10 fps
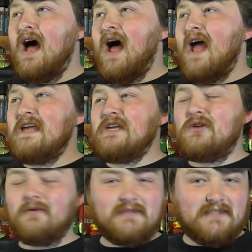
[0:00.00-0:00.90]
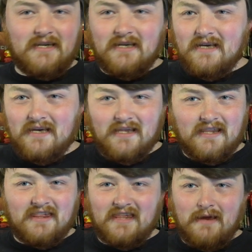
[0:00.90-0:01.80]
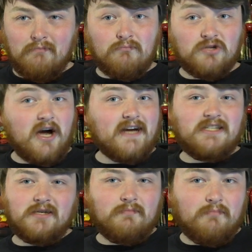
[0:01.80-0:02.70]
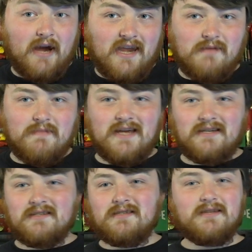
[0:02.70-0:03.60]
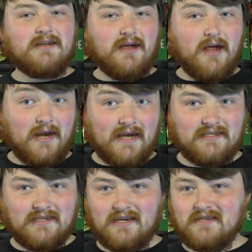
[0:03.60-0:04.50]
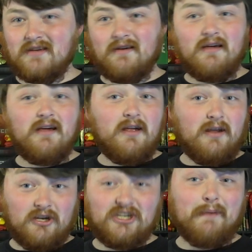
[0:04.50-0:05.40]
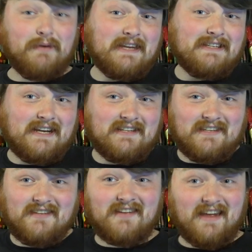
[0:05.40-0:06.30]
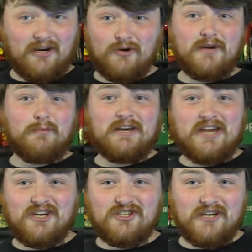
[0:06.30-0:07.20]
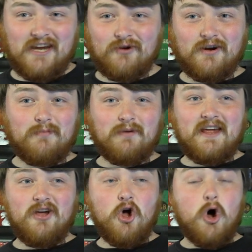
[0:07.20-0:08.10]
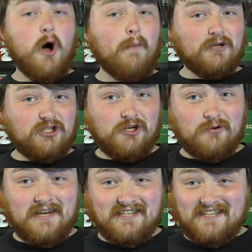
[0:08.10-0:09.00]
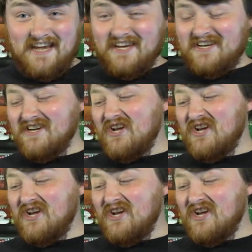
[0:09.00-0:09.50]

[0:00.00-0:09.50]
a Godzilla-themed item by any means. Laserdisc, a Japanese Laserdisc, incredibly niche, incredibly opportunistic